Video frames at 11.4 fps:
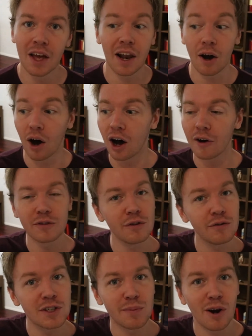Now, after
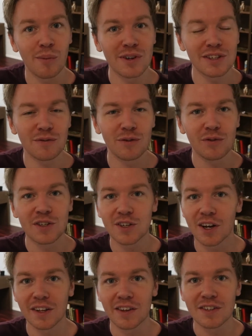you've experimented, if you've
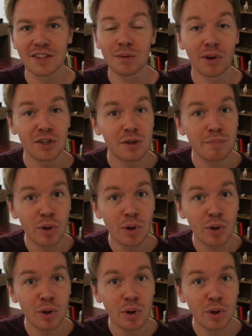decided that this is a bunch of